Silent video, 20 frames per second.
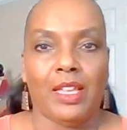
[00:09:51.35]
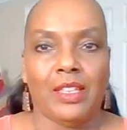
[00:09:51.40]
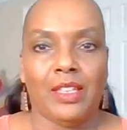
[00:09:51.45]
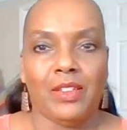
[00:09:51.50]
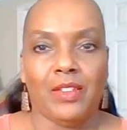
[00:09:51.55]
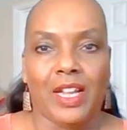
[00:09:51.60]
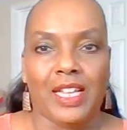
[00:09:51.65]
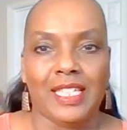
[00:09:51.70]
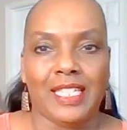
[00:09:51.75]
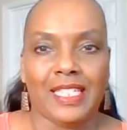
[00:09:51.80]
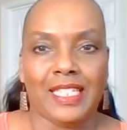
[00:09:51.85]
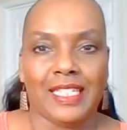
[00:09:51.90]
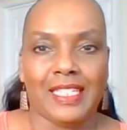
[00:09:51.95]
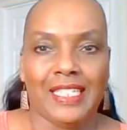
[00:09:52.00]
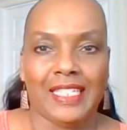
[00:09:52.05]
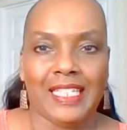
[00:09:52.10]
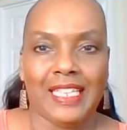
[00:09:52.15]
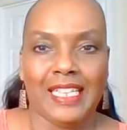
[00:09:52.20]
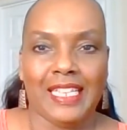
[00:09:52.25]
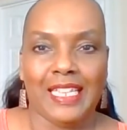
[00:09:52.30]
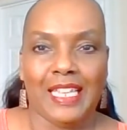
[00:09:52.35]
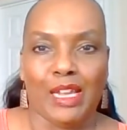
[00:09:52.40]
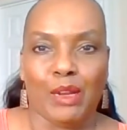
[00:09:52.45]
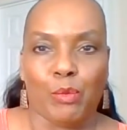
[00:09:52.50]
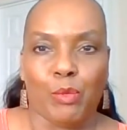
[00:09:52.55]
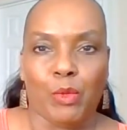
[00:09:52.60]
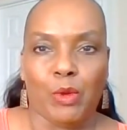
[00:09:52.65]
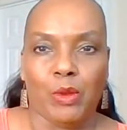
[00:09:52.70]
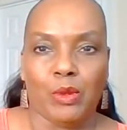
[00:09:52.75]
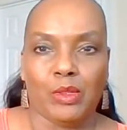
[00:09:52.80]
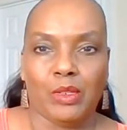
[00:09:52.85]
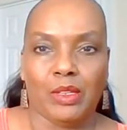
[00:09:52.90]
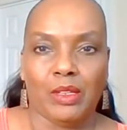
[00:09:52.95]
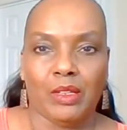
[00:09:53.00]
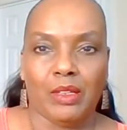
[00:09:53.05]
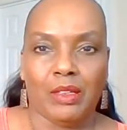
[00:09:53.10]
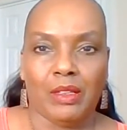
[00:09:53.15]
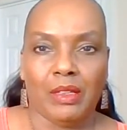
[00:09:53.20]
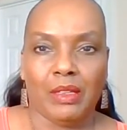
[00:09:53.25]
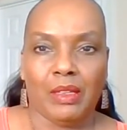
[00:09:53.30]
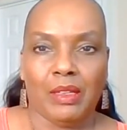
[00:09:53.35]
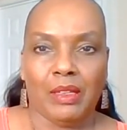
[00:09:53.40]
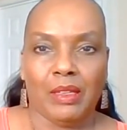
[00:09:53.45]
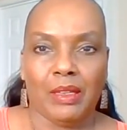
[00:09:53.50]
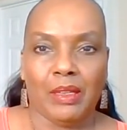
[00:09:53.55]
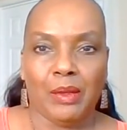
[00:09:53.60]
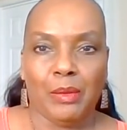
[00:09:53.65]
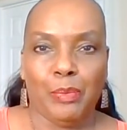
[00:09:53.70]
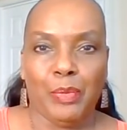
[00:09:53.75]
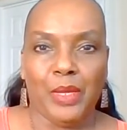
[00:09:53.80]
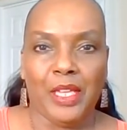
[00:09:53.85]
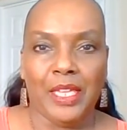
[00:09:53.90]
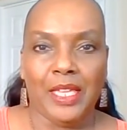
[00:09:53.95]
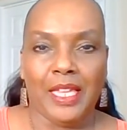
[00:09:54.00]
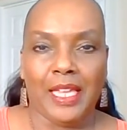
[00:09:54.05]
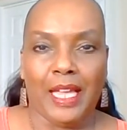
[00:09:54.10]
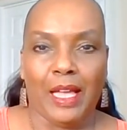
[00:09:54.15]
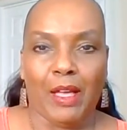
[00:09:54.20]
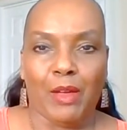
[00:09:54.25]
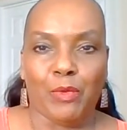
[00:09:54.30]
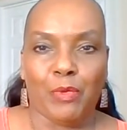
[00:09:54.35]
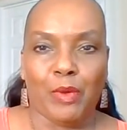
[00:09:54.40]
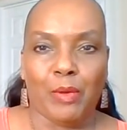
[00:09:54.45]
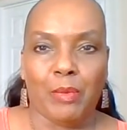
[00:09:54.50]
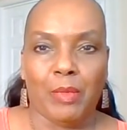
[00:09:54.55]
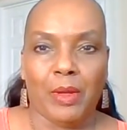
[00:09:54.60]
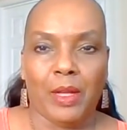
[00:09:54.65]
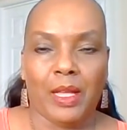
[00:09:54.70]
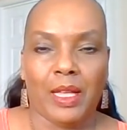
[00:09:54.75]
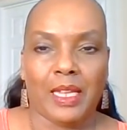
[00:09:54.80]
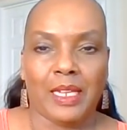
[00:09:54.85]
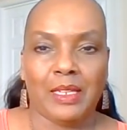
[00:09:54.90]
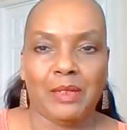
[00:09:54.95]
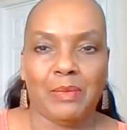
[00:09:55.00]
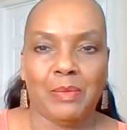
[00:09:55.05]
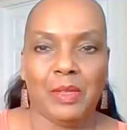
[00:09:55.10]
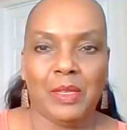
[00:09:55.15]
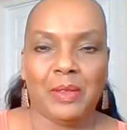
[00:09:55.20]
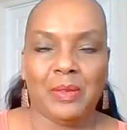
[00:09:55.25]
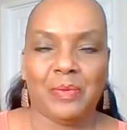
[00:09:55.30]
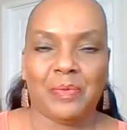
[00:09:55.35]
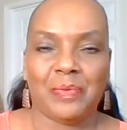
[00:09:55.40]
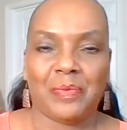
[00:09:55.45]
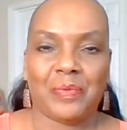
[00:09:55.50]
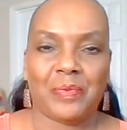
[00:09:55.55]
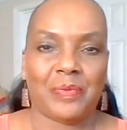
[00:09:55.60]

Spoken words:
You guys can see Emerald peeking out from behind me.